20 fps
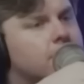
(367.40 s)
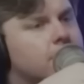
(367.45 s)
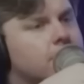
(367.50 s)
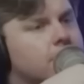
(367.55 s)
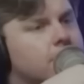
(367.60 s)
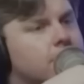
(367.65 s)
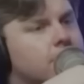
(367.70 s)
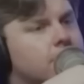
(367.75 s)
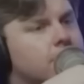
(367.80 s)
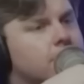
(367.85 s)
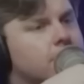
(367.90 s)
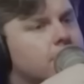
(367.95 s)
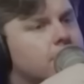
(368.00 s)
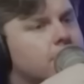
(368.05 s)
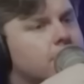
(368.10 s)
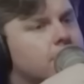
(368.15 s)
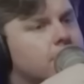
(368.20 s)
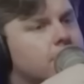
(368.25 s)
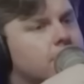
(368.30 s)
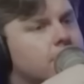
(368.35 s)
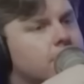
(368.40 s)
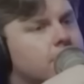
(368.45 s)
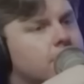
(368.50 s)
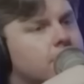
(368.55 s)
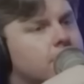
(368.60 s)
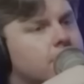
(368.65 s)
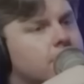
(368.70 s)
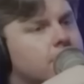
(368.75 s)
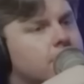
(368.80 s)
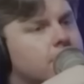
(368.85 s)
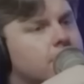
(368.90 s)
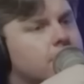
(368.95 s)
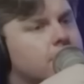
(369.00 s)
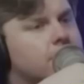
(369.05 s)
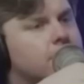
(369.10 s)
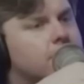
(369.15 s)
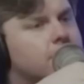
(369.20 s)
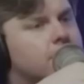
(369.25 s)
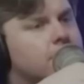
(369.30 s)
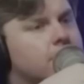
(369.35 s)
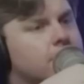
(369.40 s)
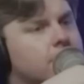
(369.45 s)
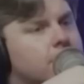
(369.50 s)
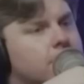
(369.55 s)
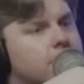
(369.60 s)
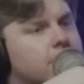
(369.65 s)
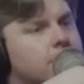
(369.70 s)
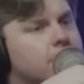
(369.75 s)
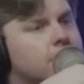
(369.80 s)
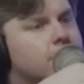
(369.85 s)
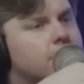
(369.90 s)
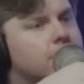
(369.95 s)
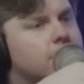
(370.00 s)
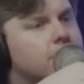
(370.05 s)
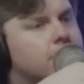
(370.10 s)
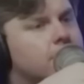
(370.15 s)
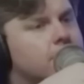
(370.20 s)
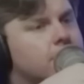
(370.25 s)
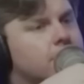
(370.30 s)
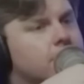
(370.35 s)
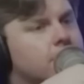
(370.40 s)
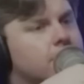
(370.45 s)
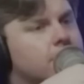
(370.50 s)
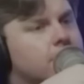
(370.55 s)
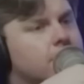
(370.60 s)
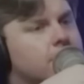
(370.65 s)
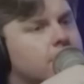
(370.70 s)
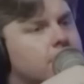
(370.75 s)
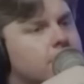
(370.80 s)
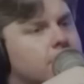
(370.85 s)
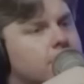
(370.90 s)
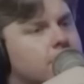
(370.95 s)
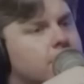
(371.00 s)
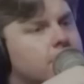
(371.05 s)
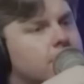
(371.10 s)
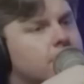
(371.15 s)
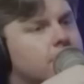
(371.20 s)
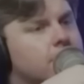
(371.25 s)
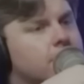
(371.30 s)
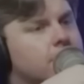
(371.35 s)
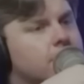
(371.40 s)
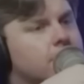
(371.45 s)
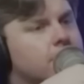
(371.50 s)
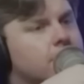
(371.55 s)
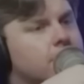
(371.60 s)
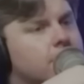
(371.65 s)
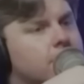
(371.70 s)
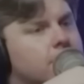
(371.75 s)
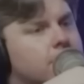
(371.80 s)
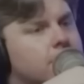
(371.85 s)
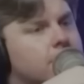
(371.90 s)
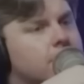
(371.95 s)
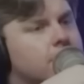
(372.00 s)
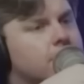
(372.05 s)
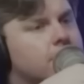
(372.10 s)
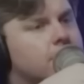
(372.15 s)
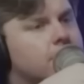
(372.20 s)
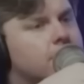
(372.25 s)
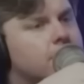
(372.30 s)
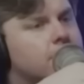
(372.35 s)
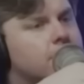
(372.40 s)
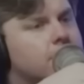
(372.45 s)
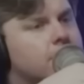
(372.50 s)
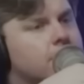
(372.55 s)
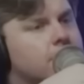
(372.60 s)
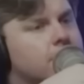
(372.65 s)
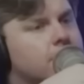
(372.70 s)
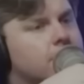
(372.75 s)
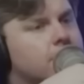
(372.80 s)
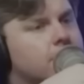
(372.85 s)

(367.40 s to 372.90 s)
[no speech]